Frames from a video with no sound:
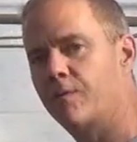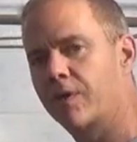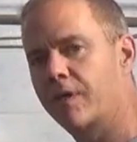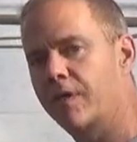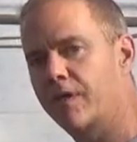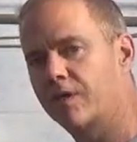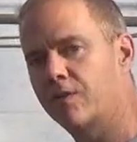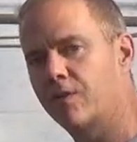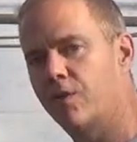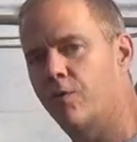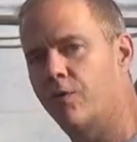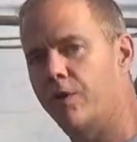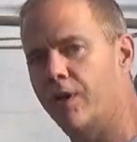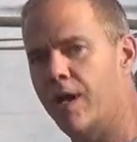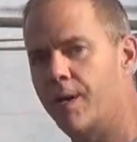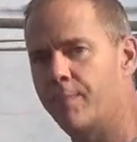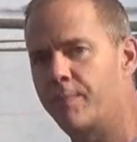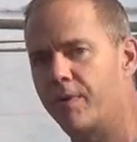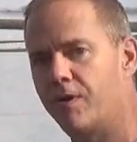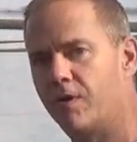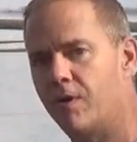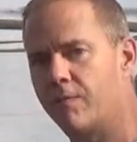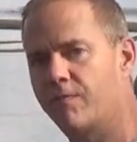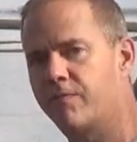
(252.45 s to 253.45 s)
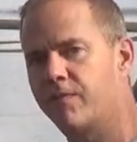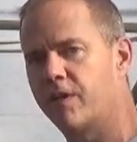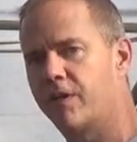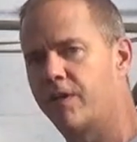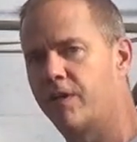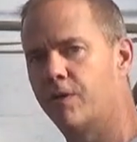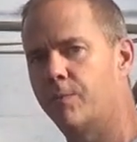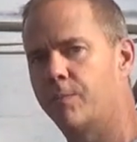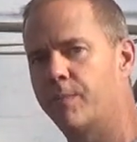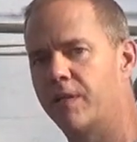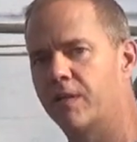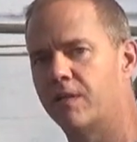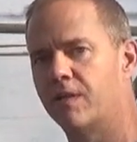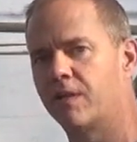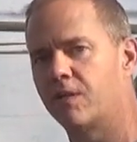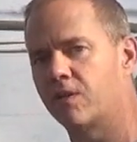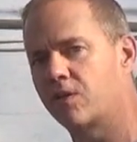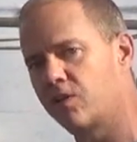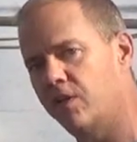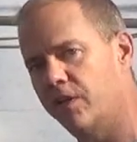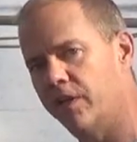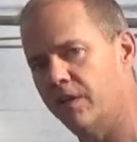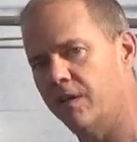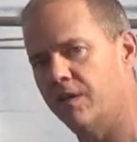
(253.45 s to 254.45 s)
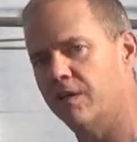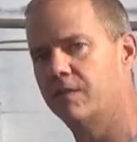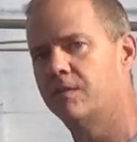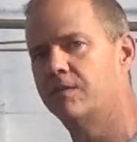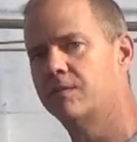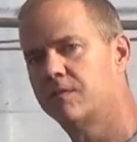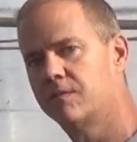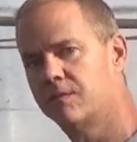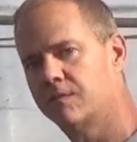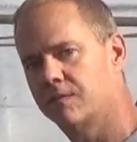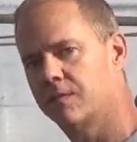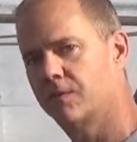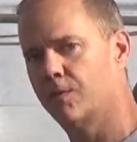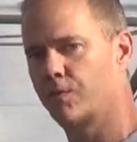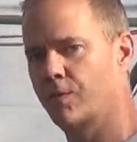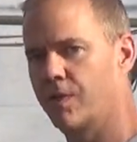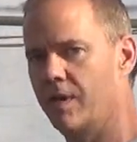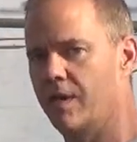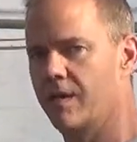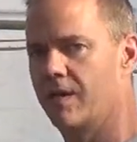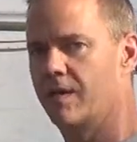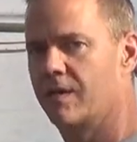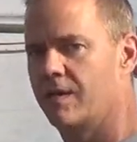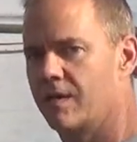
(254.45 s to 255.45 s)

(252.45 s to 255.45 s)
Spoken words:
We're going to glue it up and hopefully it'll be a little clearer. Okay.